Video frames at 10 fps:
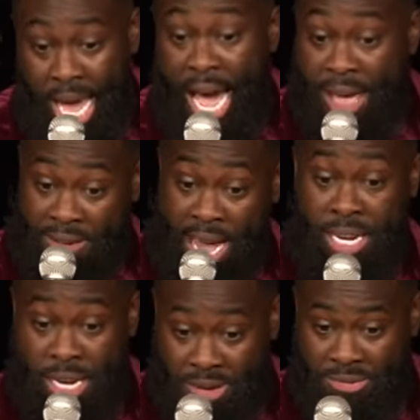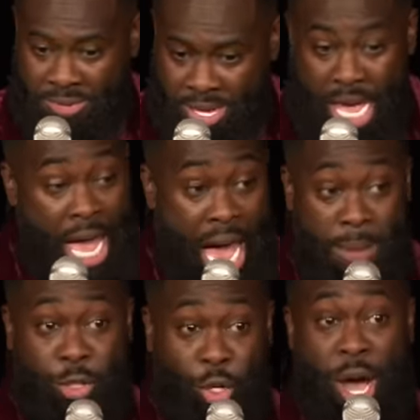I've had enough.
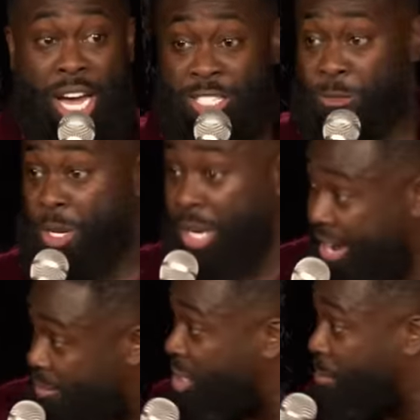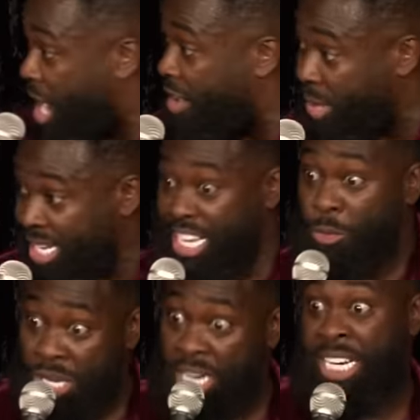I'm sure I can speak on everyone's behalf when I say
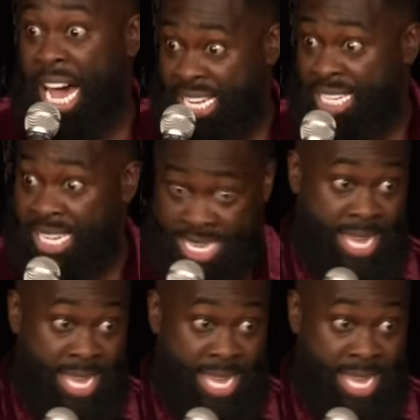we are tired.